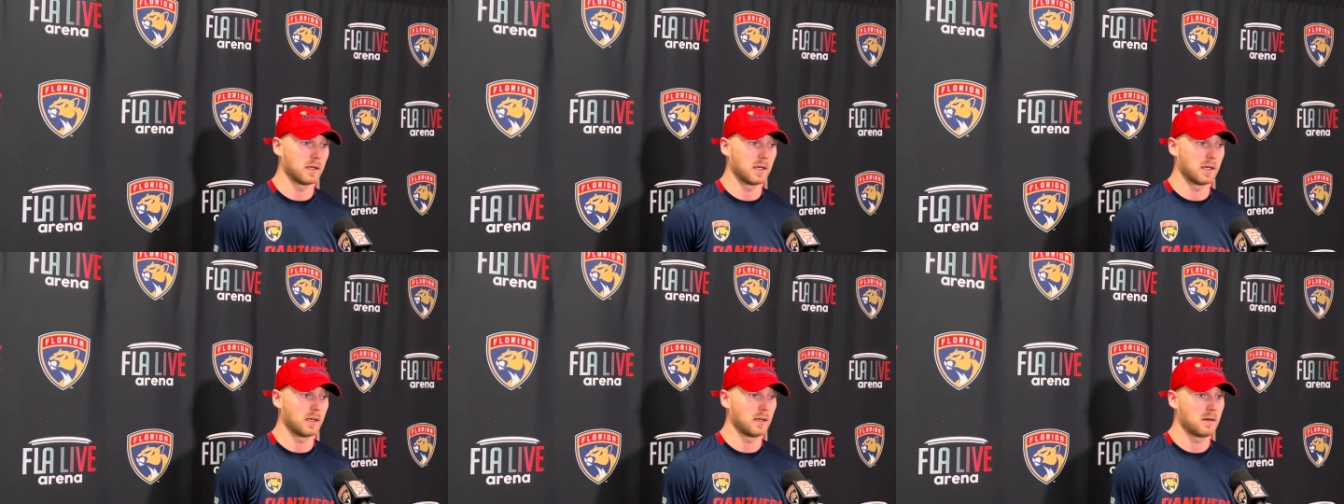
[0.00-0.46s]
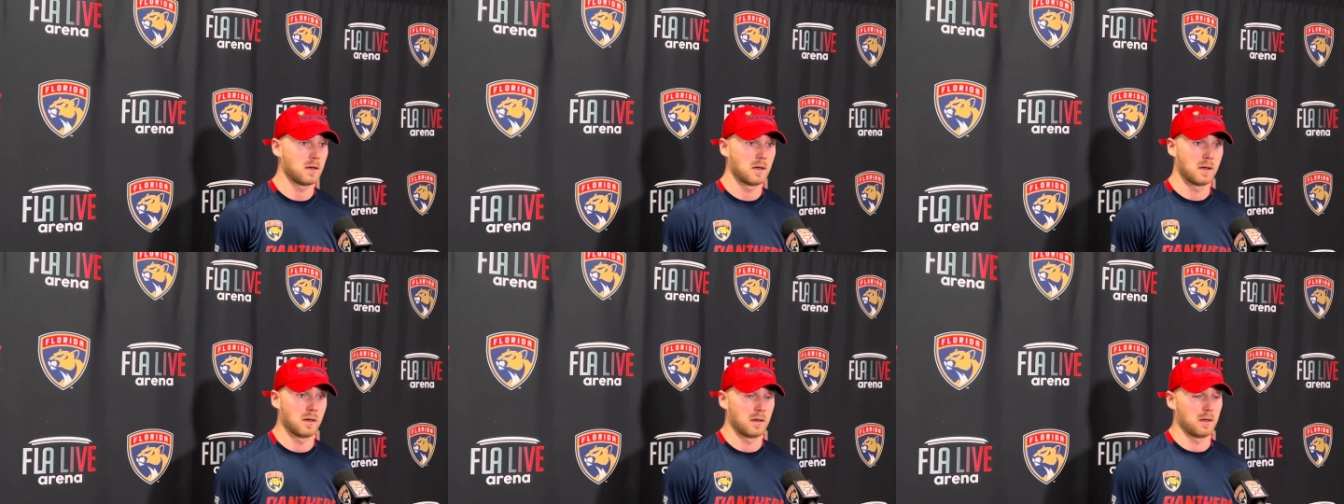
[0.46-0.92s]
They,
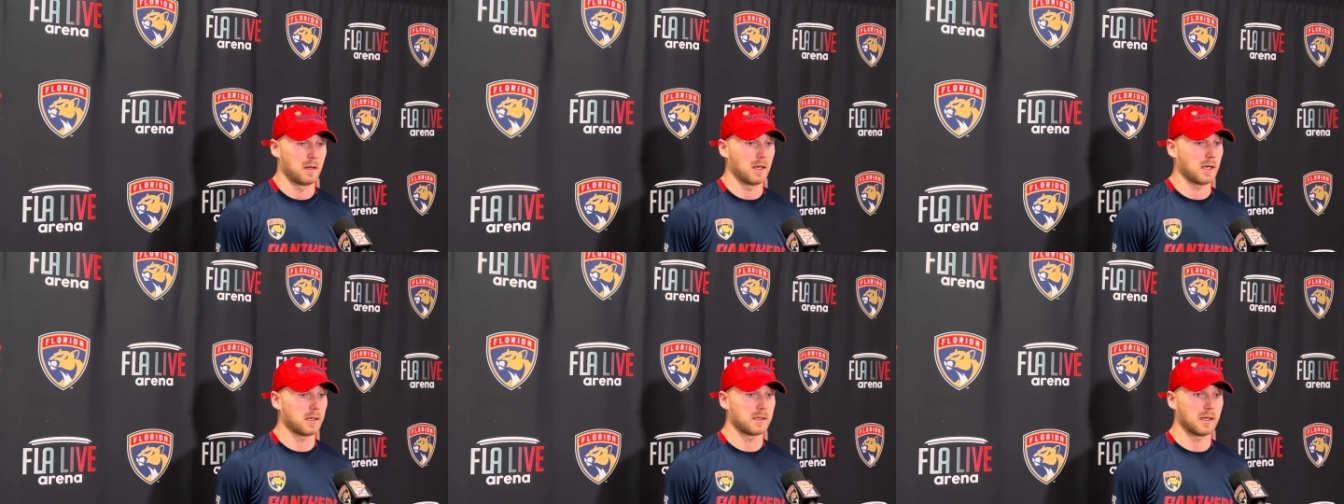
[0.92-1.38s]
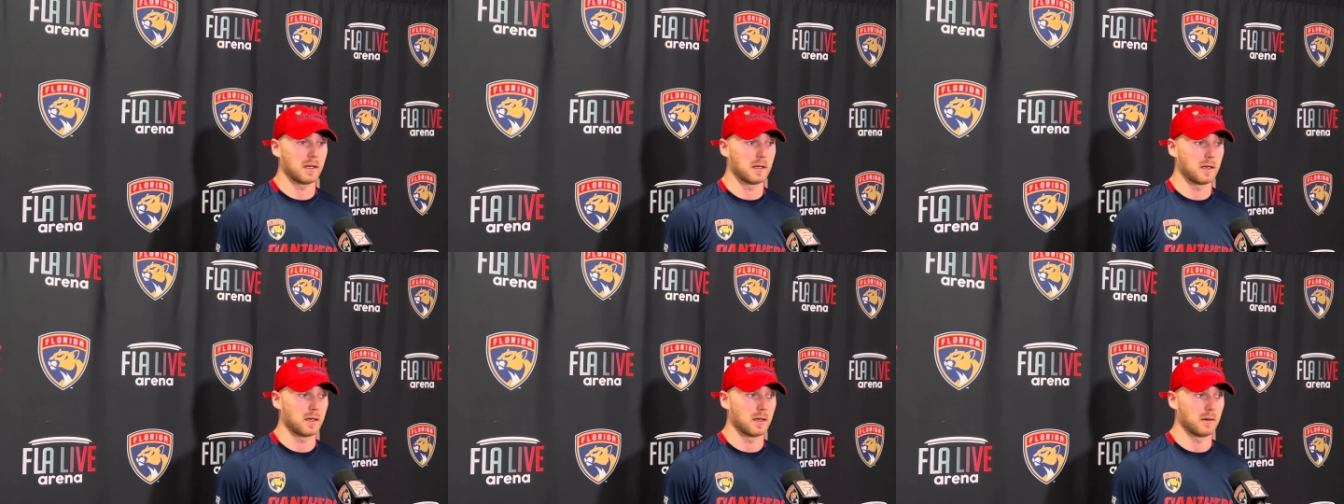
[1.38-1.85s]
like I
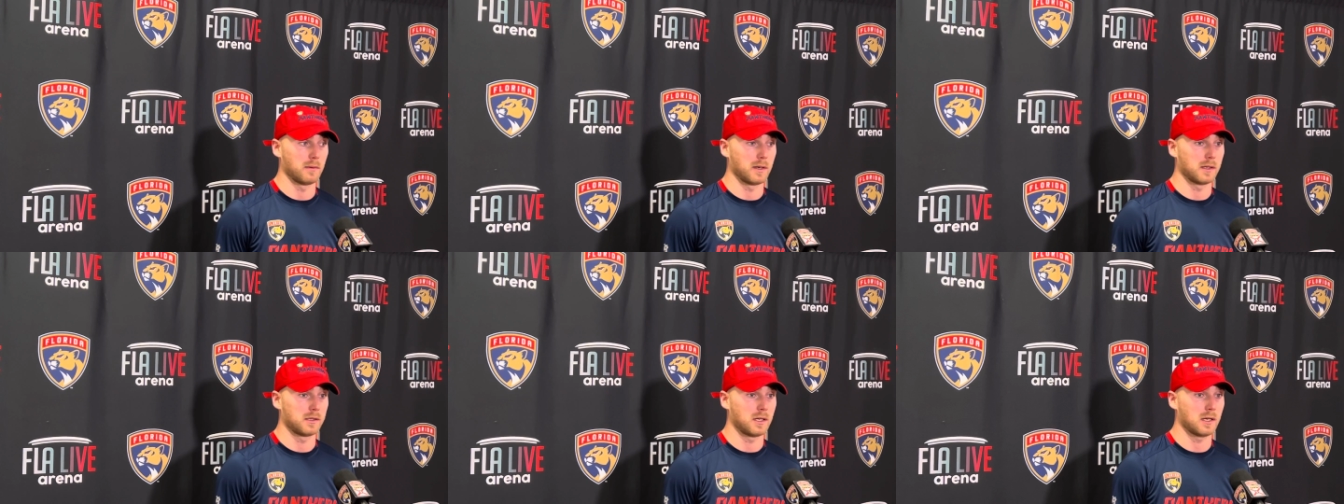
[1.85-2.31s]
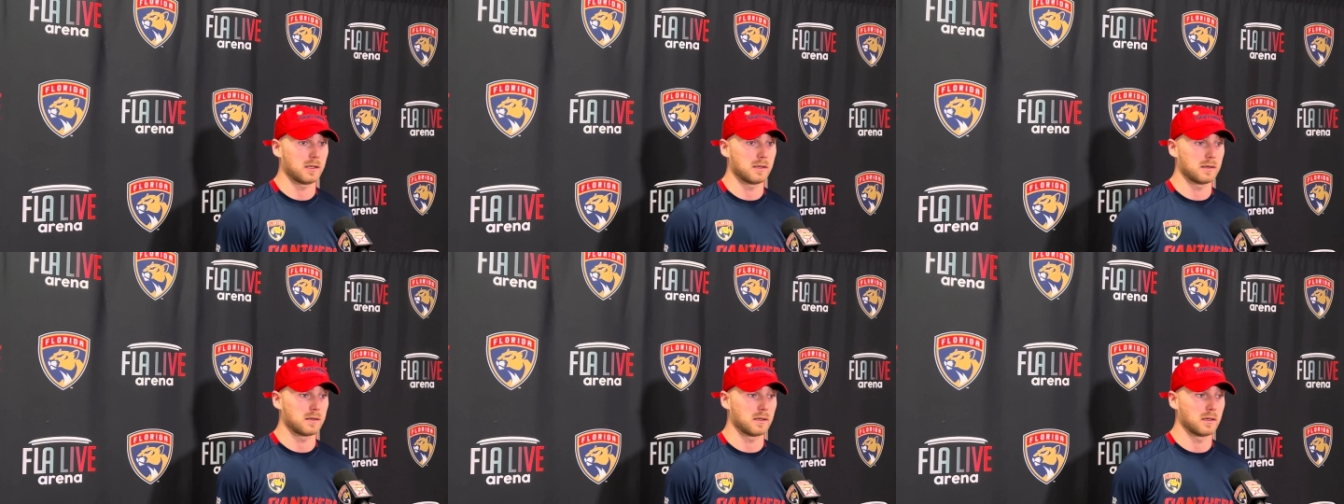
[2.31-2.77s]
said, uh, we had
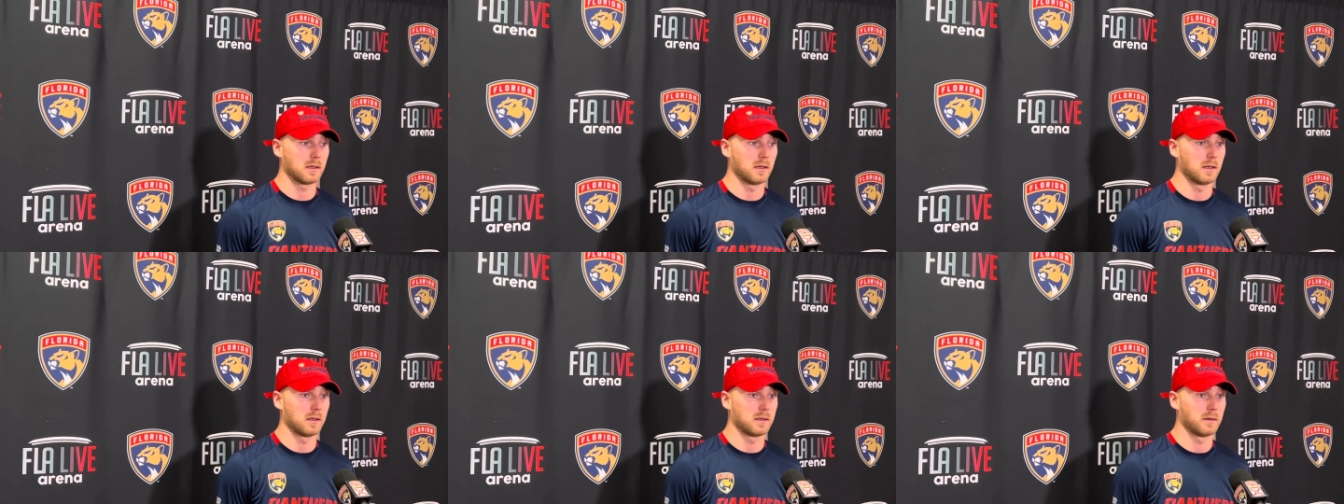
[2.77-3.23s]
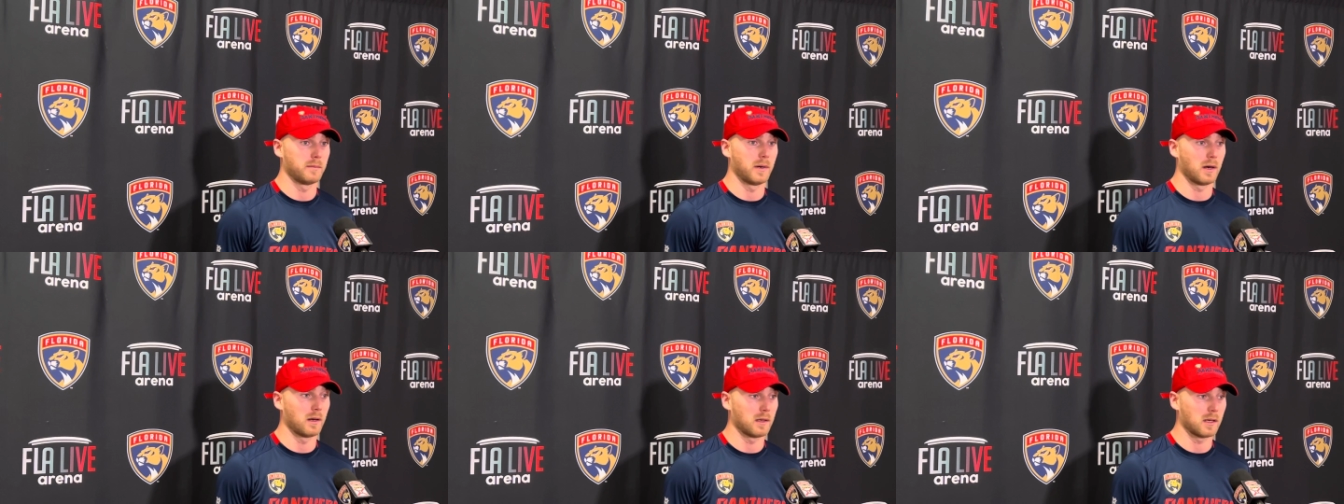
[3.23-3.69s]
chances to, to
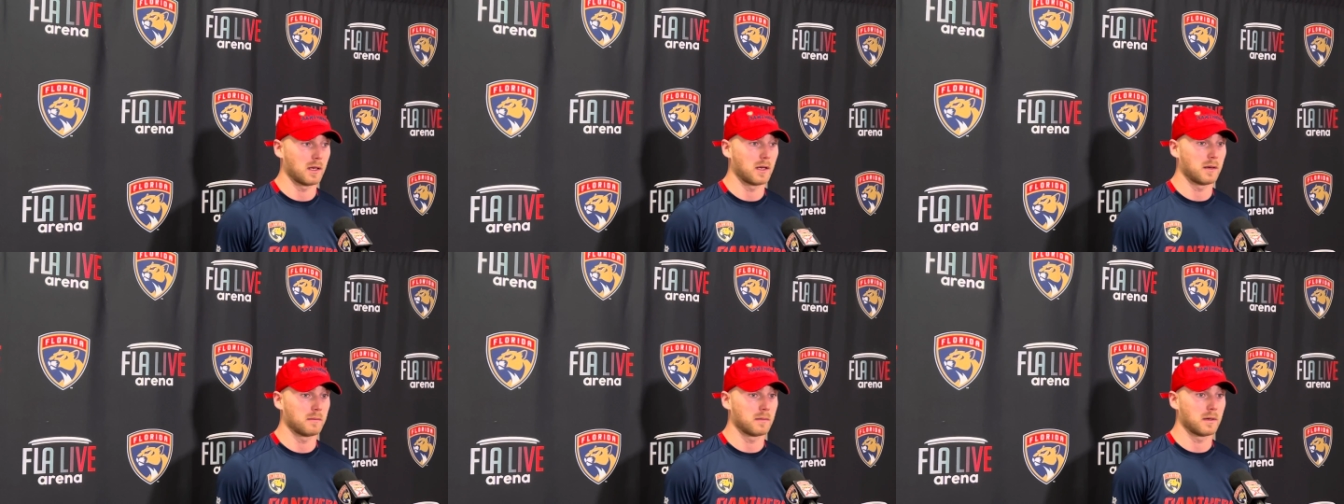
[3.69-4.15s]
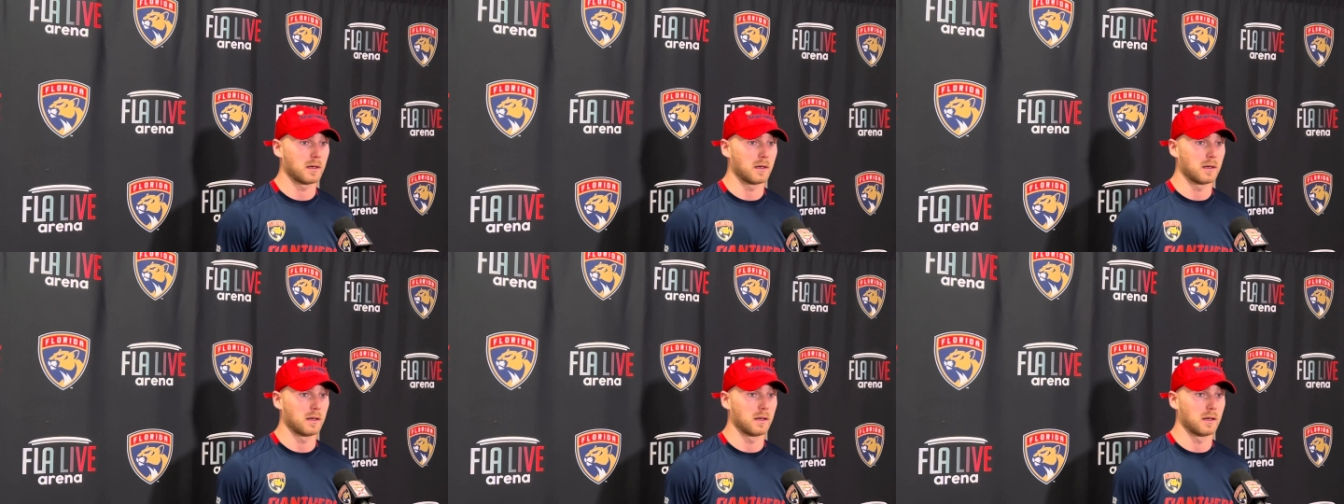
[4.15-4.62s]
bury the game
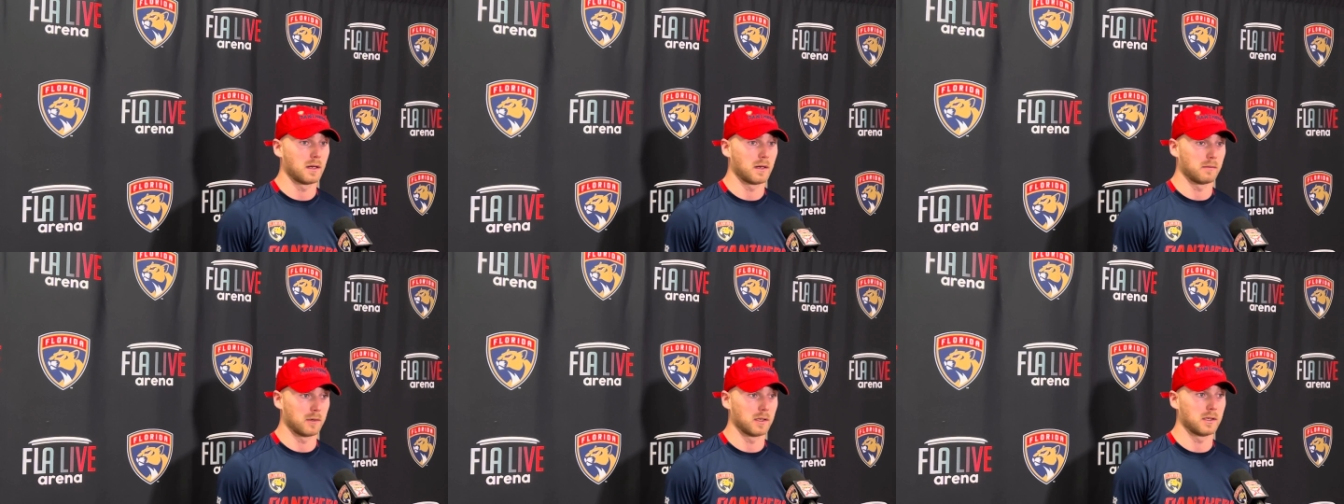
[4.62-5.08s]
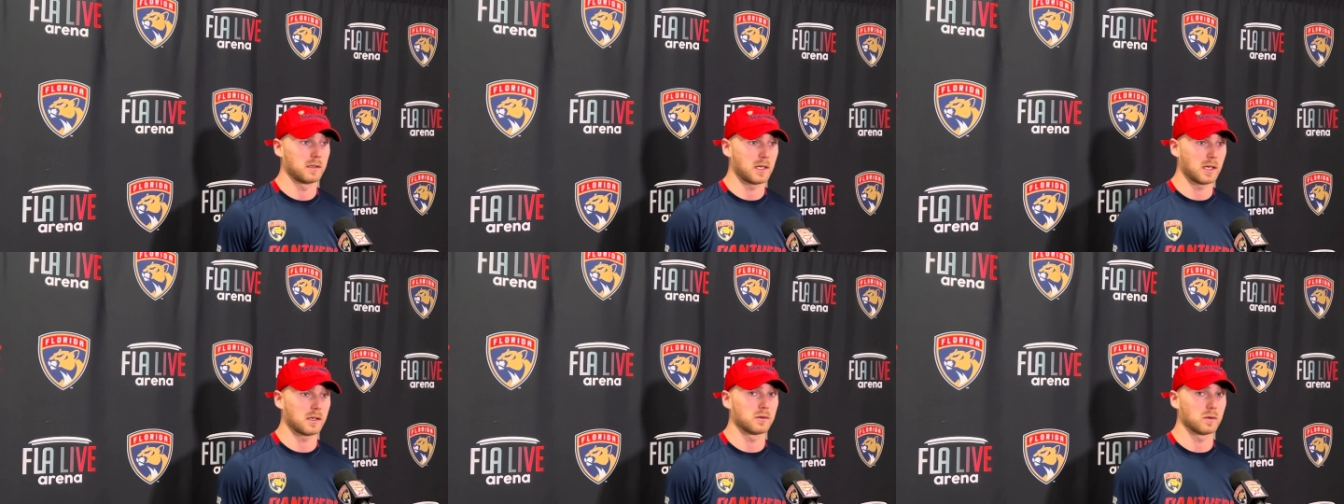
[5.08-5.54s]
and, and really
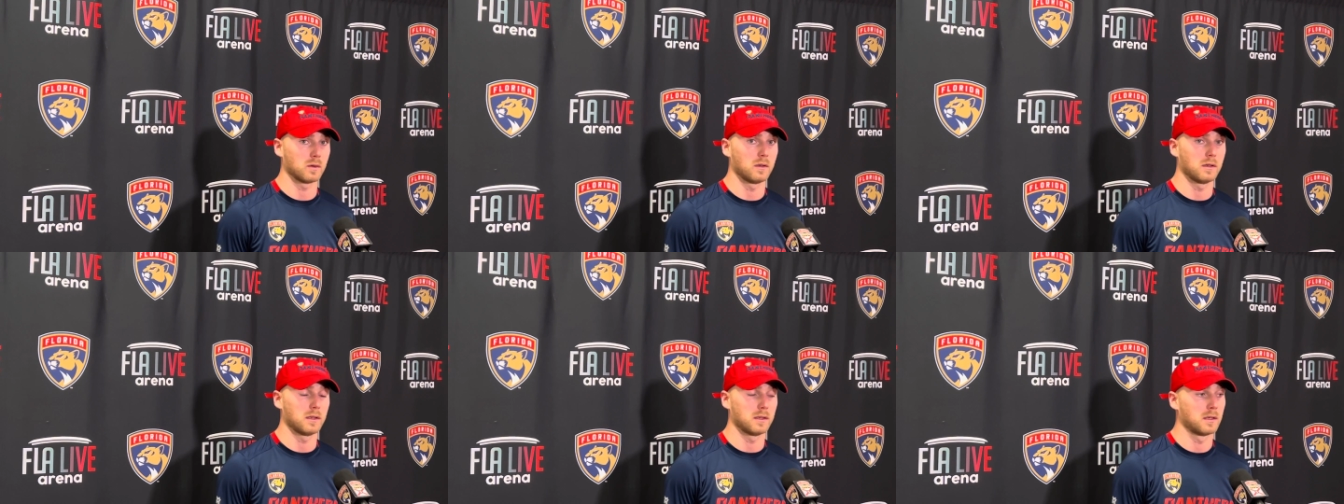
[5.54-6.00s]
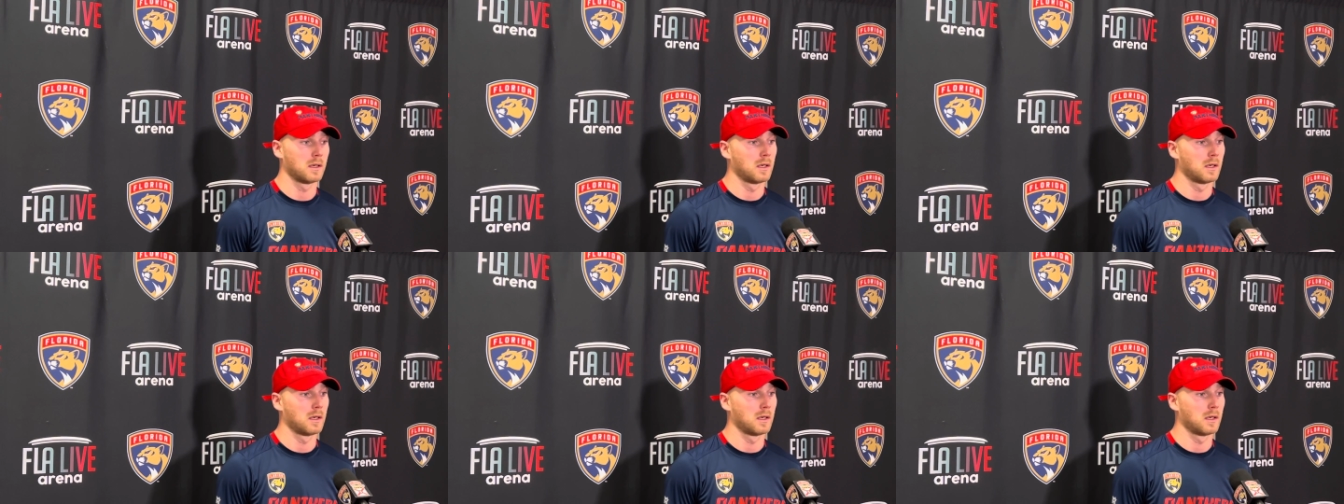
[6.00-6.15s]
take control and